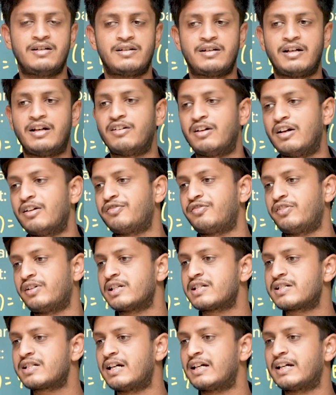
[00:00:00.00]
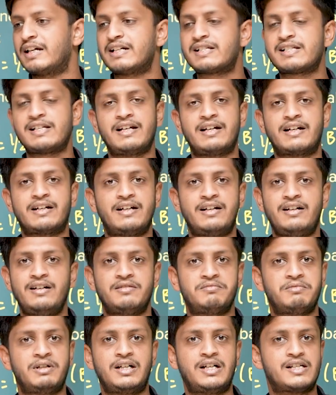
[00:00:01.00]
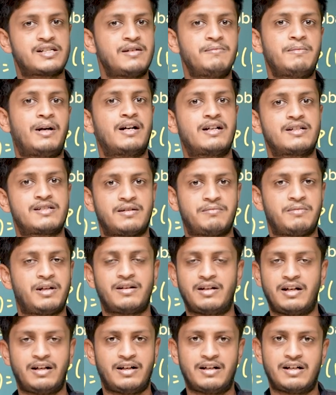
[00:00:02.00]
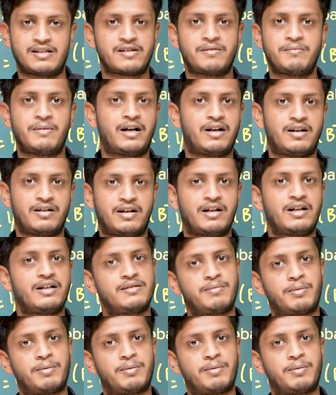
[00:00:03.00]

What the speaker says: If first guy gets selected, it doesn't matter, like it doesn't matter, right?